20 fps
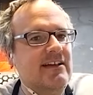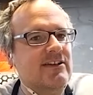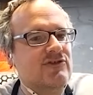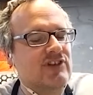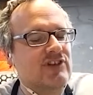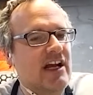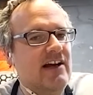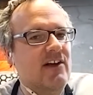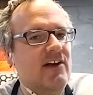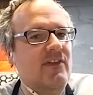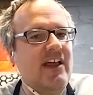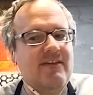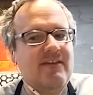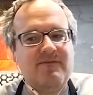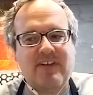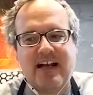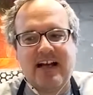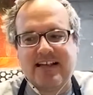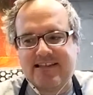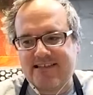child that
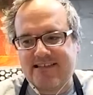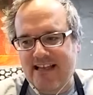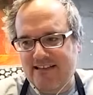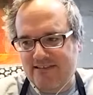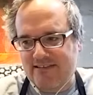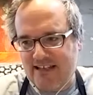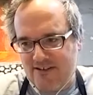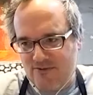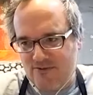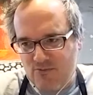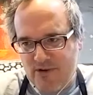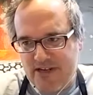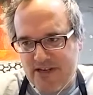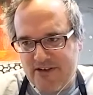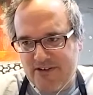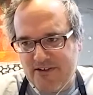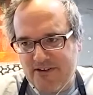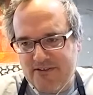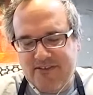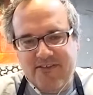finds that like
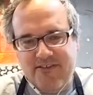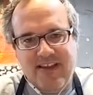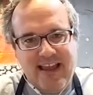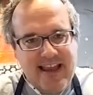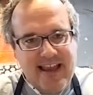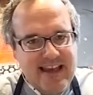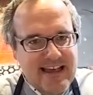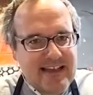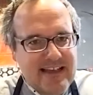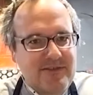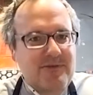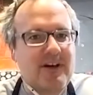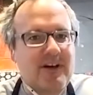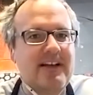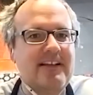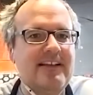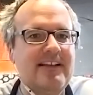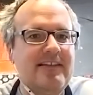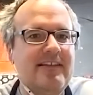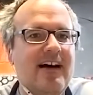weird
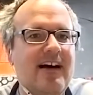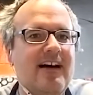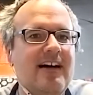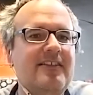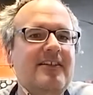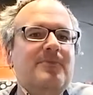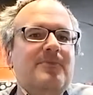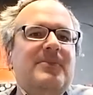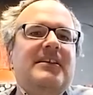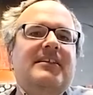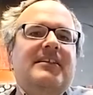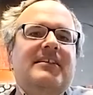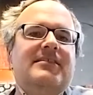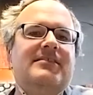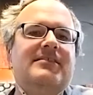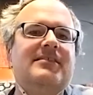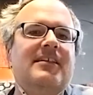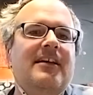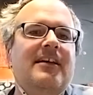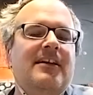handwriting on a
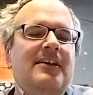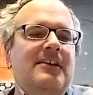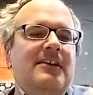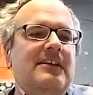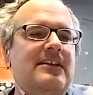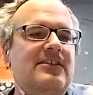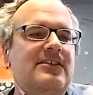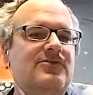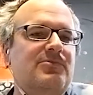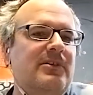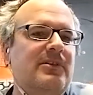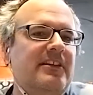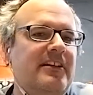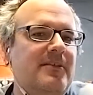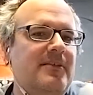piece is really